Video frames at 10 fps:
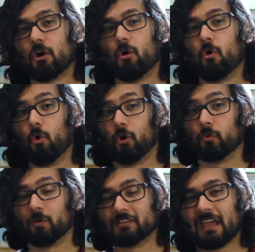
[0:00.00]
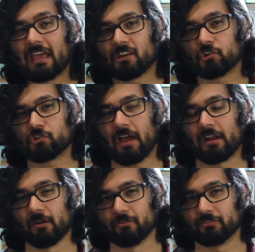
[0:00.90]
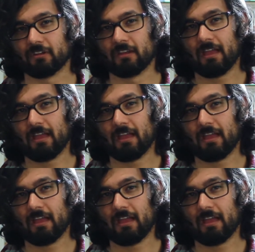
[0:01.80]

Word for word: or retaining shadows